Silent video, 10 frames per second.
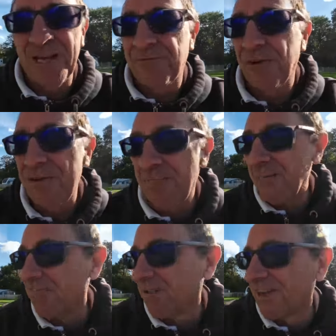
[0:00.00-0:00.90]
And if you
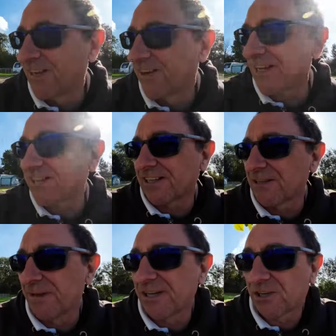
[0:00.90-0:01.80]
remember, the grass
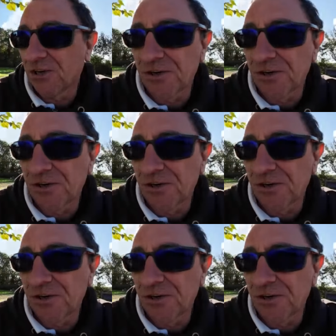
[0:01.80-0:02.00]
hadn't been